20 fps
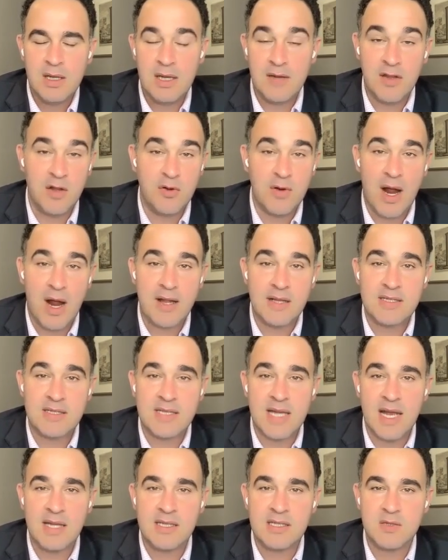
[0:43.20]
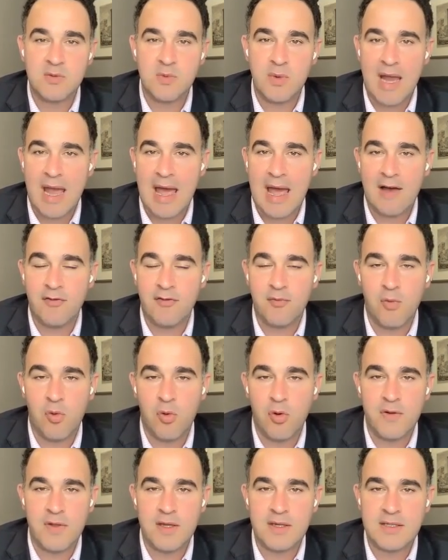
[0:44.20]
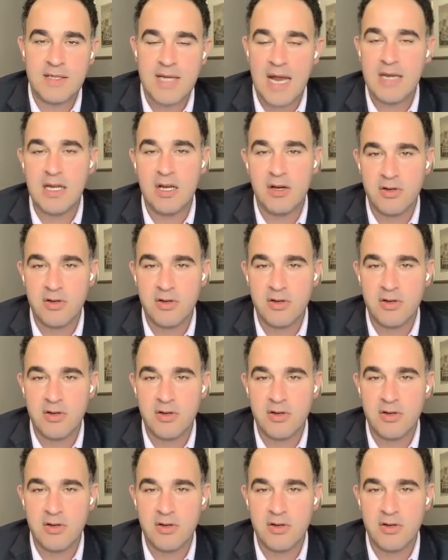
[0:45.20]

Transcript: In the United States, we have more than 10